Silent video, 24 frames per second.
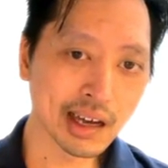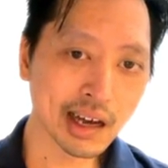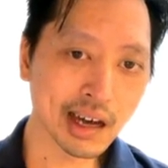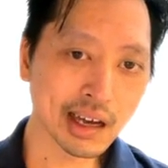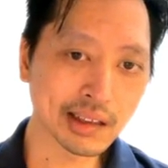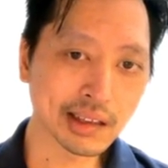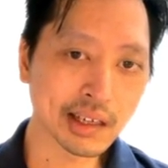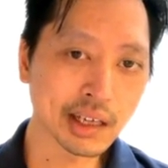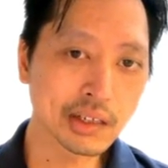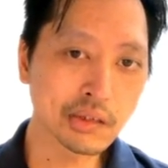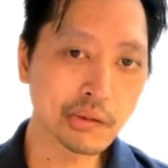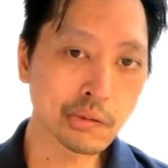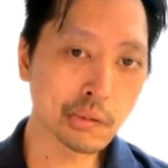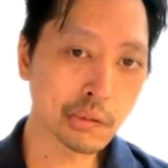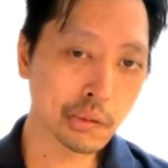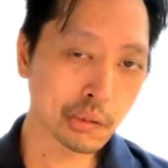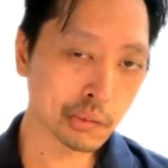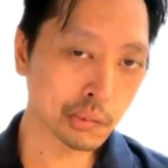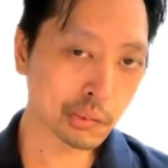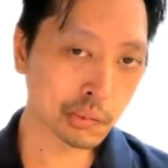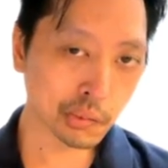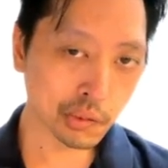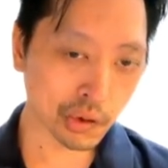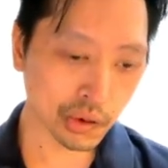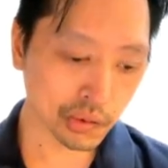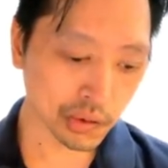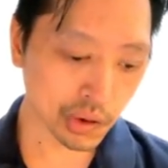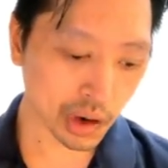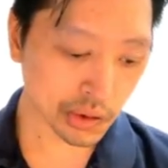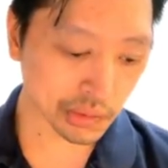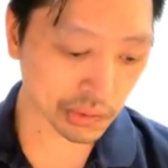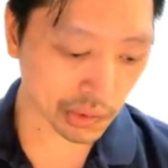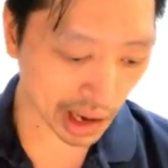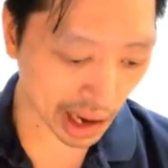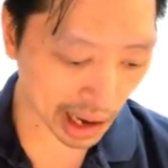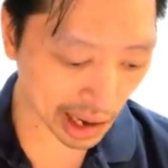and then you will
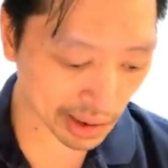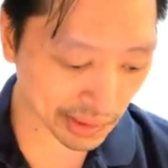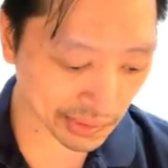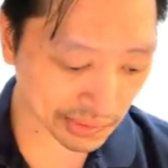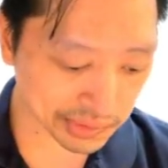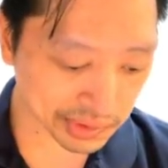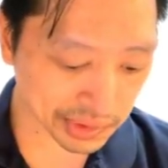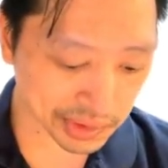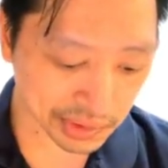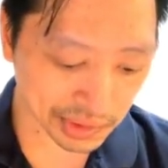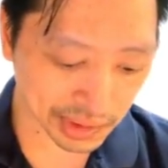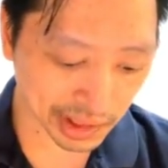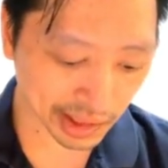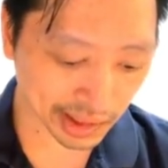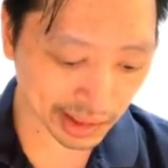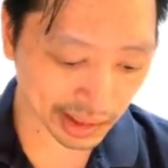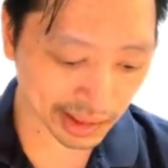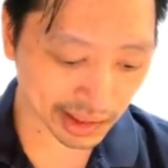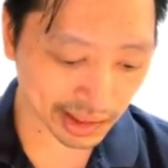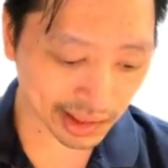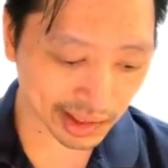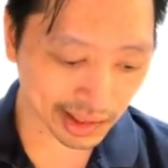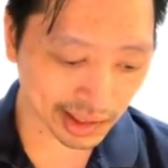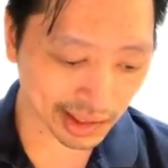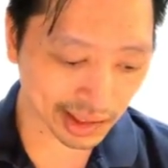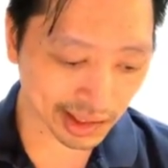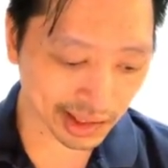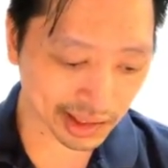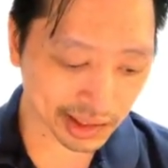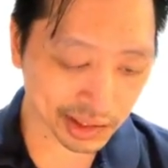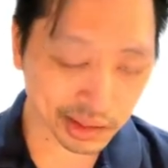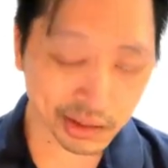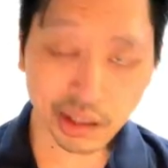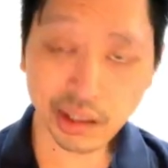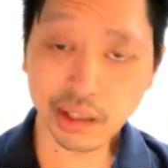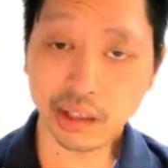arrive to the,
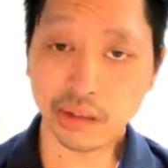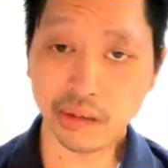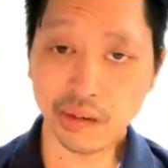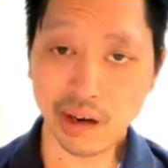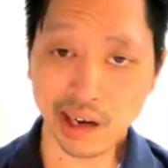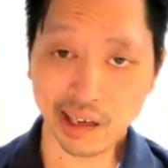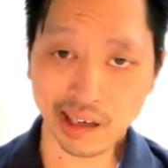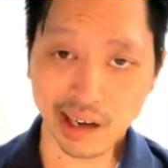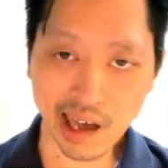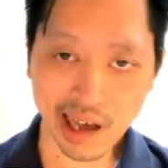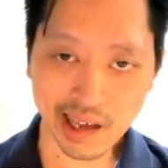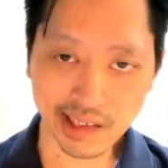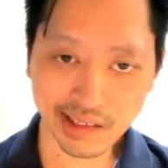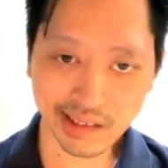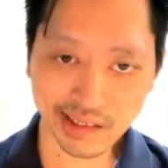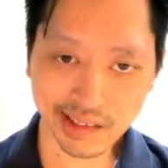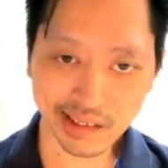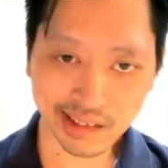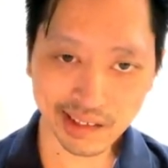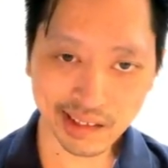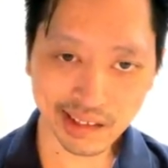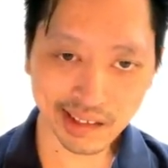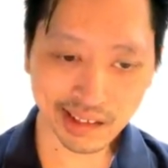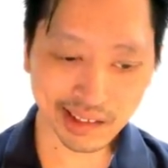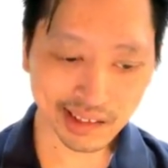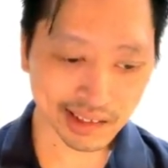to the correct answer.